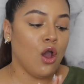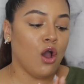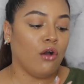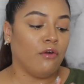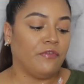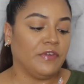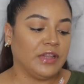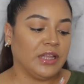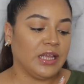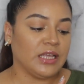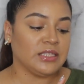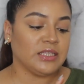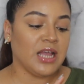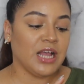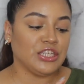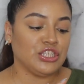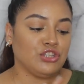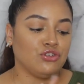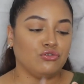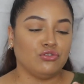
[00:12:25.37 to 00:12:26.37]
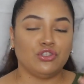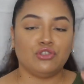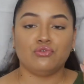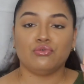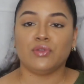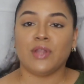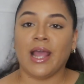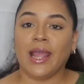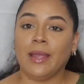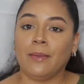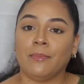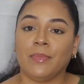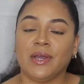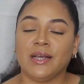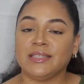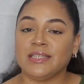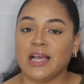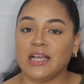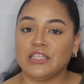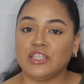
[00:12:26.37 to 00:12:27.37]
Hopefully it's not too light,
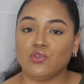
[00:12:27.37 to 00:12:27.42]
because I